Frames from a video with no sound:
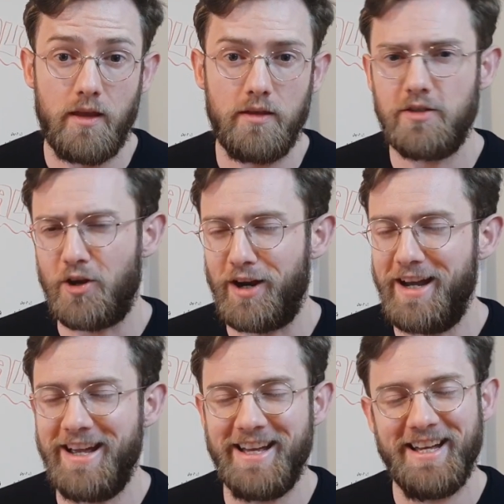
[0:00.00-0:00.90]

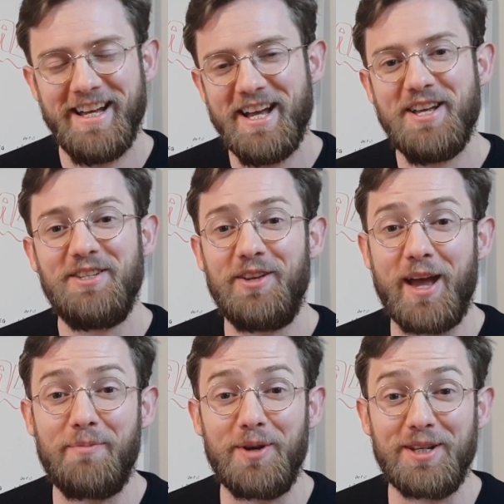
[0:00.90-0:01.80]
So
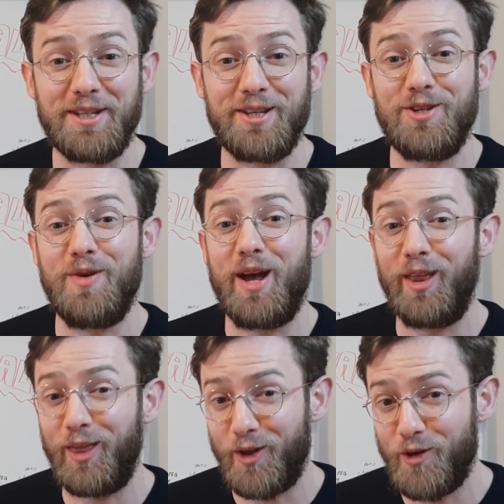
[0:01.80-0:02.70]
that brings us to our
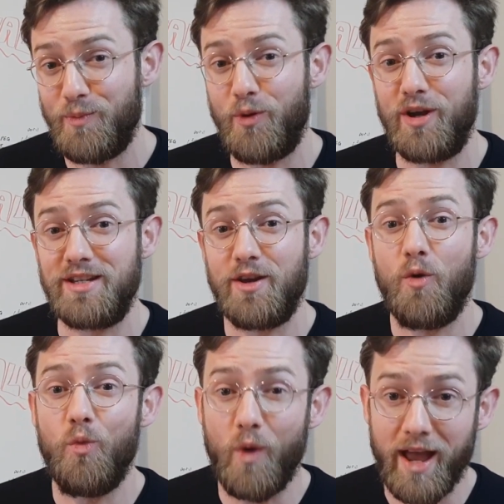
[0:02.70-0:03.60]
third point,
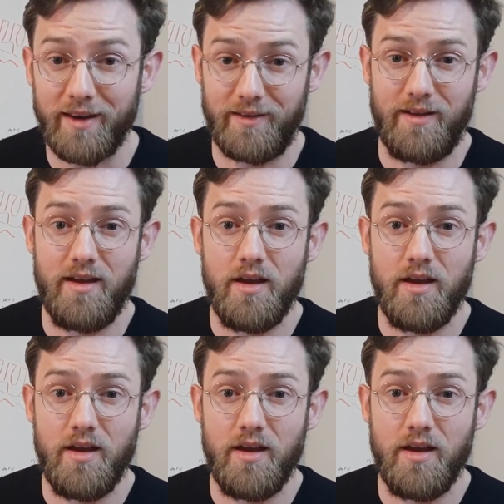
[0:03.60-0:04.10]
when?